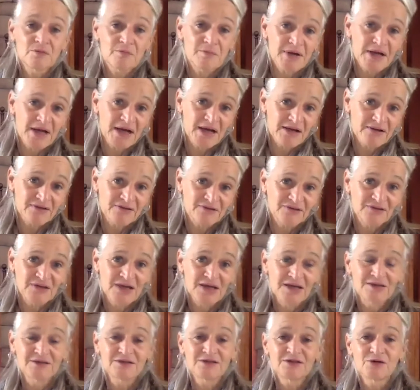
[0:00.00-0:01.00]
paths,
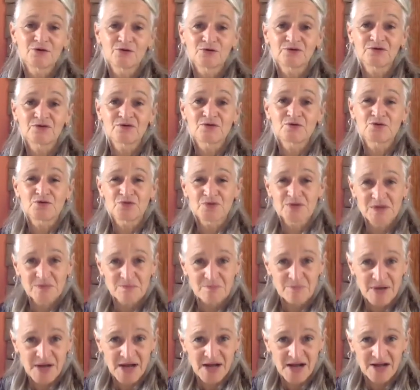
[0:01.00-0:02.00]
and knows the dream
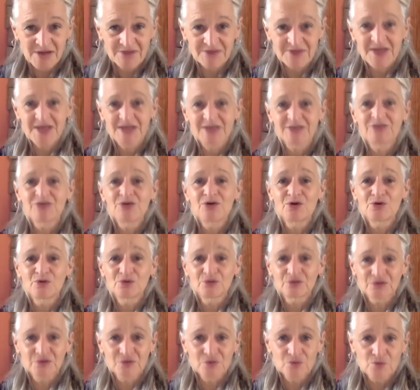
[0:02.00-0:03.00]
path, and
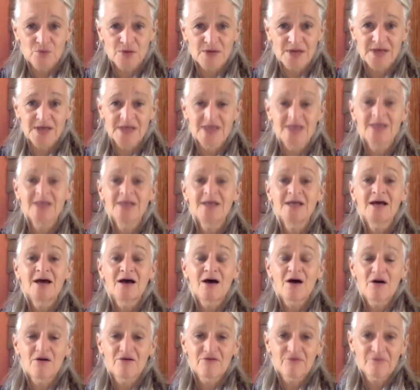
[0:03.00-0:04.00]
knows the way
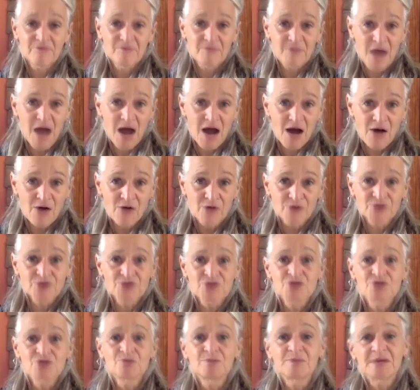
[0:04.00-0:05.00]
of how
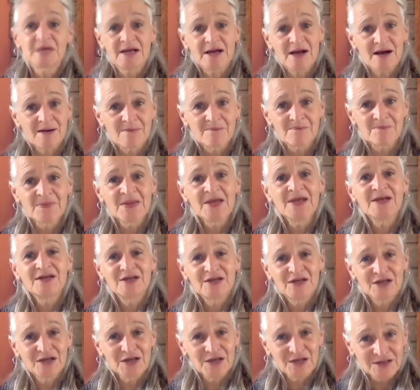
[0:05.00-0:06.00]
to become
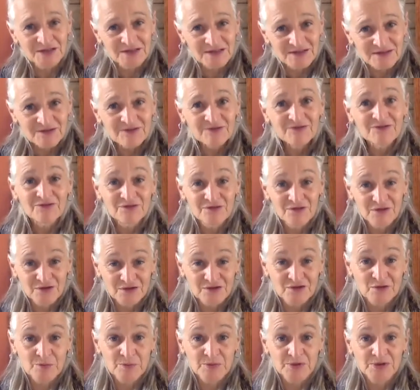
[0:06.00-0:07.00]

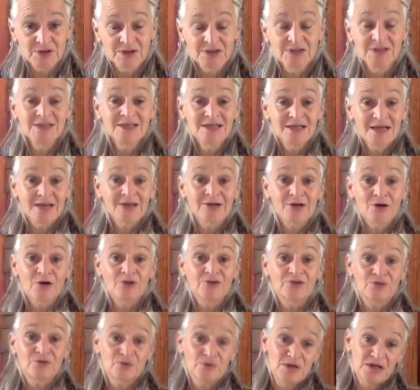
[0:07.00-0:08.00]
invisible and
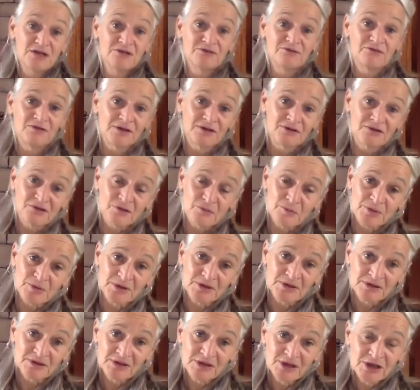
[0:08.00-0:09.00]
also
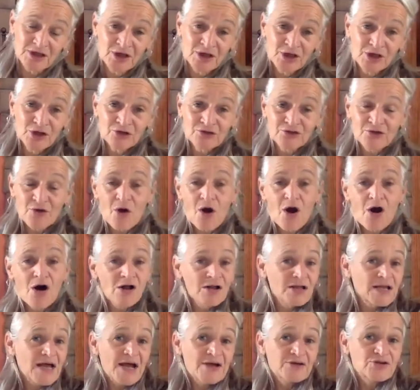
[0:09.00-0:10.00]
invincible. So
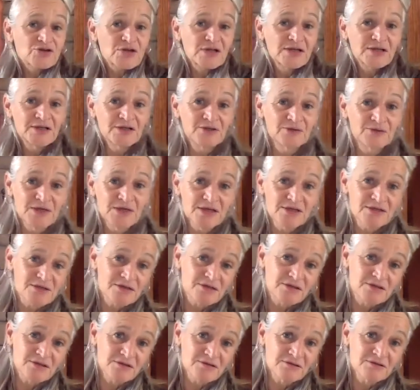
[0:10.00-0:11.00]
all actually you need
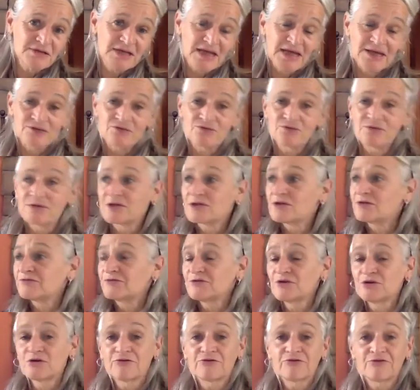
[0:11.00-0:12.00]
to do, get rid of
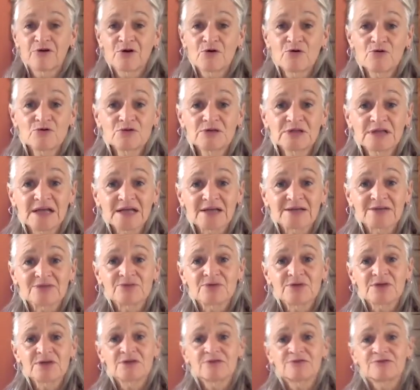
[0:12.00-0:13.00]
your phone, get
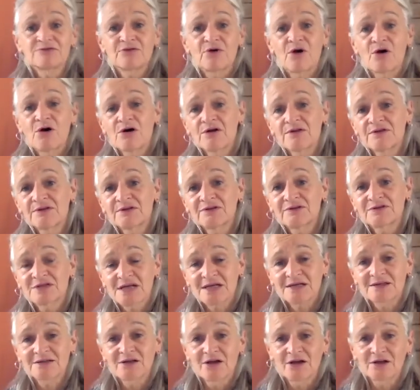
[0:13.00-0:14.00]
rid of all this
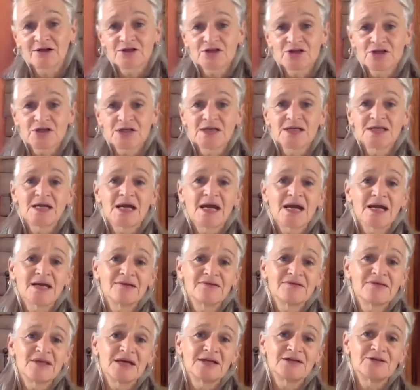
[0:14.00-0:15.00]
technology,
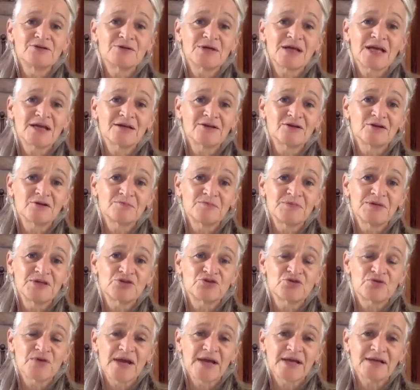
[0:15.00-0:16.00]
and then you cannot be
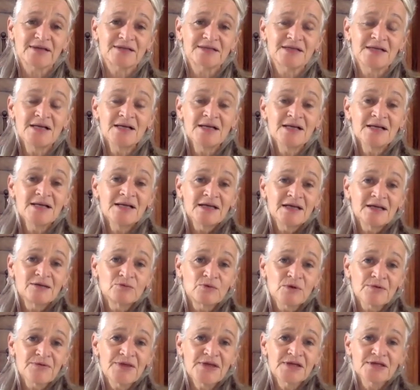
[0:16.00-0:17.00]
tracked. And
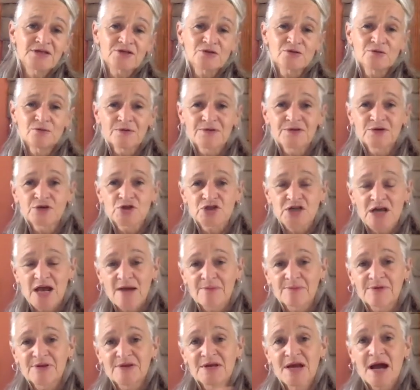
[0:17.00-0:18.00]
what they do with the
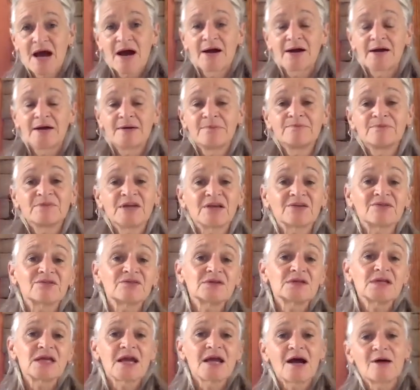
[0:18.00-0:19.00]
jab in the arm,
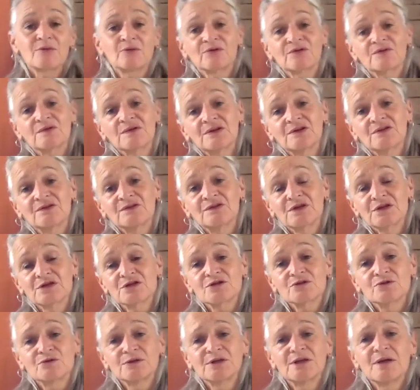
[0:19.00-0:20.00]
yesterday I was listening
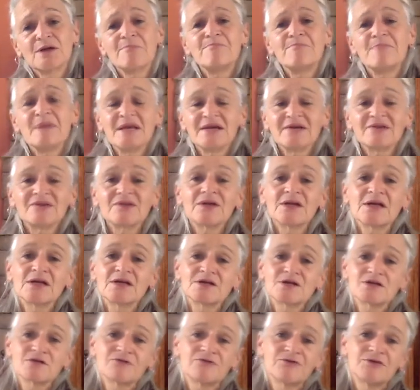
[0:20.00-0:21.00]
to an amazing
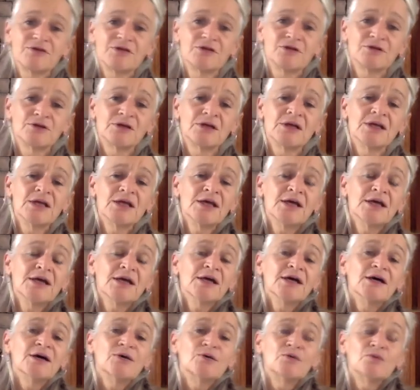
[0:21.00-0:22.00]
interview
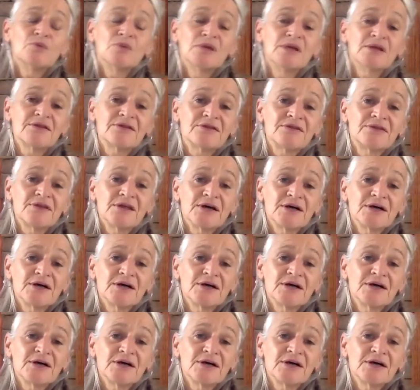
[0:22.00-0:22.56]
with